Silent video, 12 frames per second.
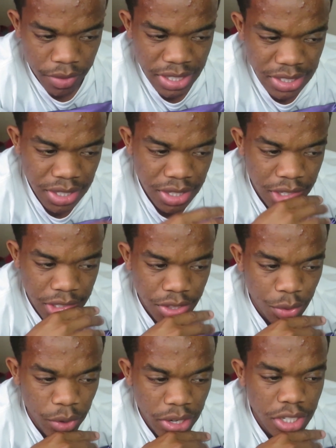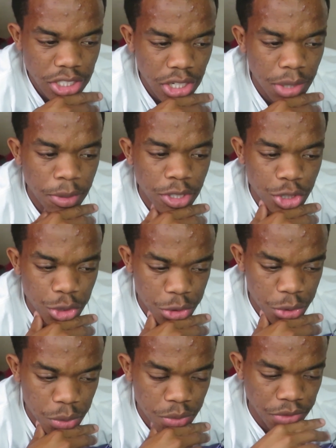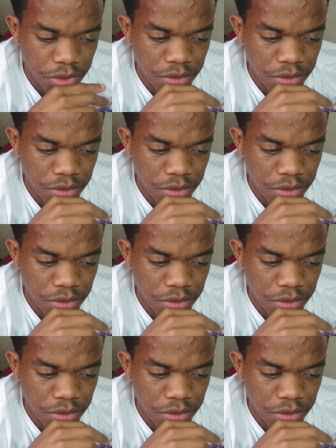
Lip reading: This is Three Disturbing Truths.